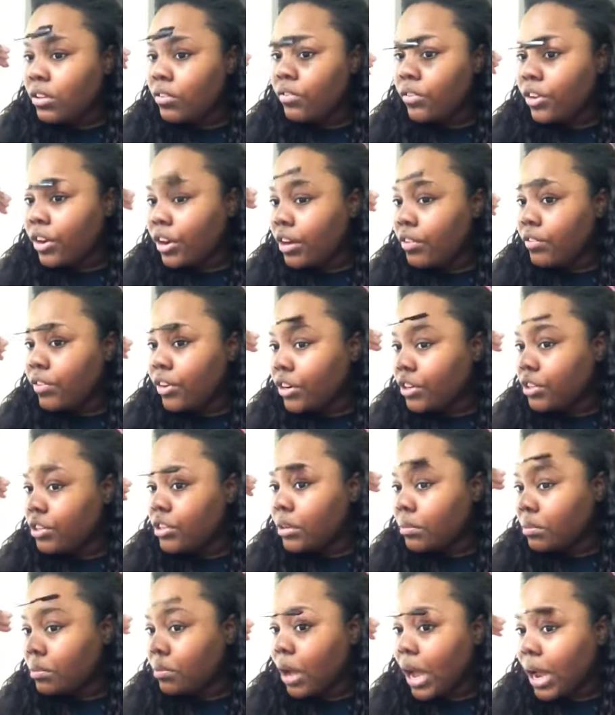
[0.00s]
Very, very
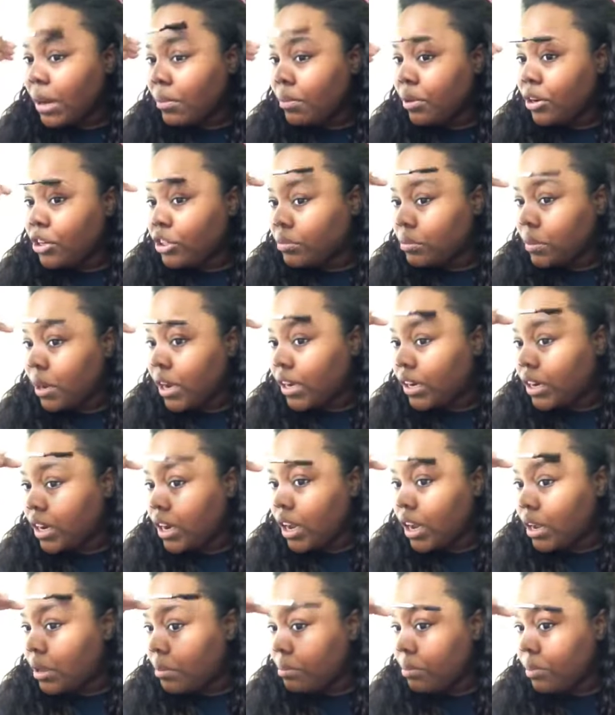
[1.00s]
simple. I brush mine
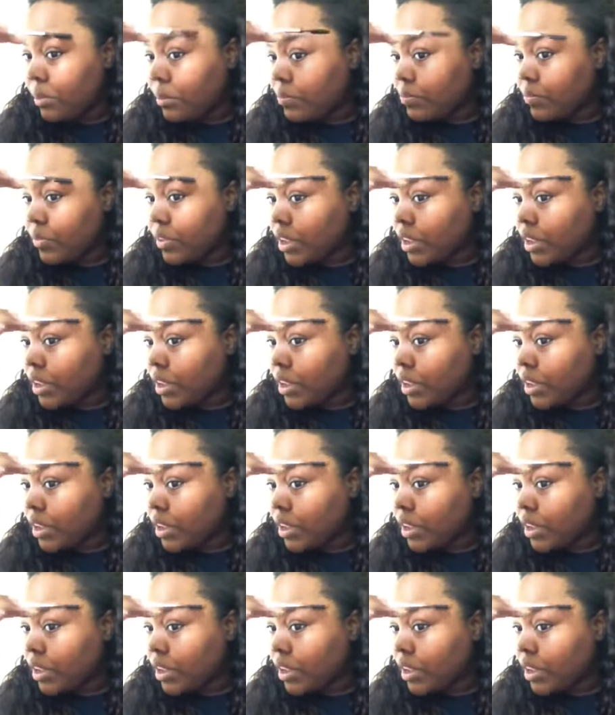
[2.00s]
up.